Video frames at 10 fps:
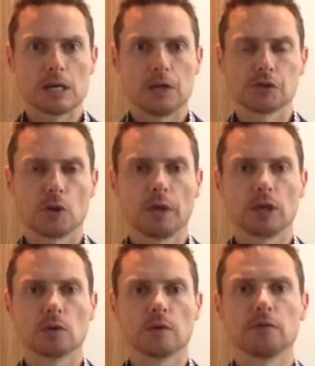And so we
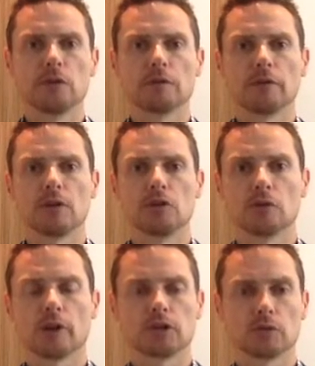can do a few different
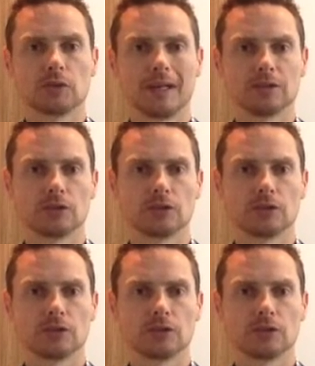neurological tests